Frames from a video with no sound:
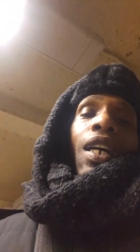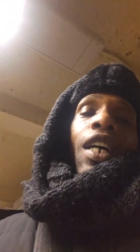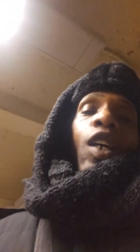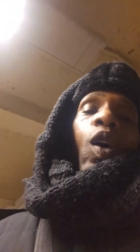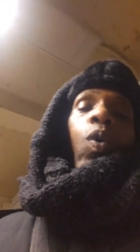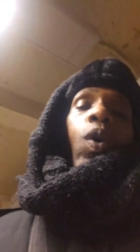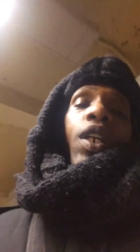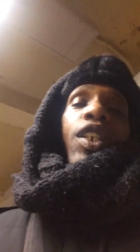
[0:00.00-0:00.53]
Here
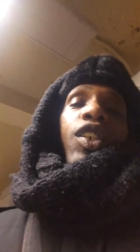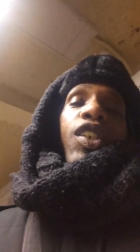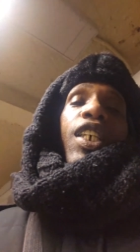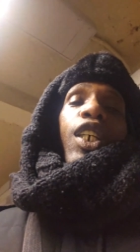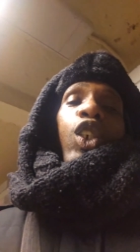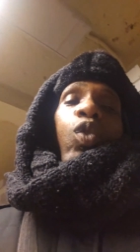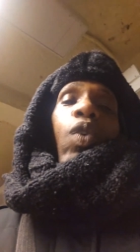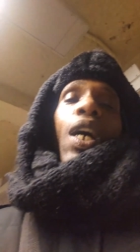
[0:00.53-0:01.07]
go one of these
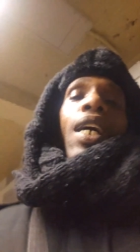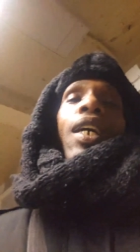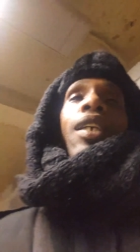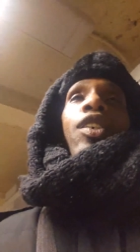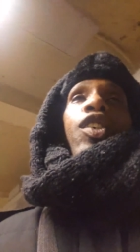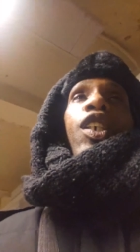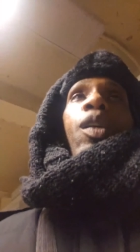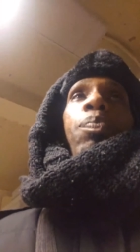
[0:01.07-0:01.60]
niggas right here.
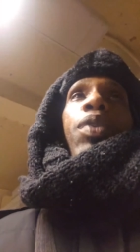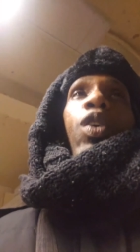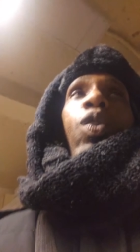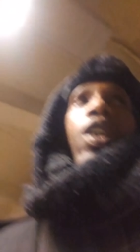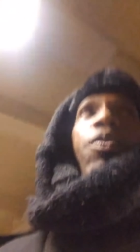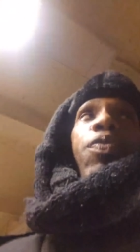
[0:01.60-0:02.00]
This nigga been on here for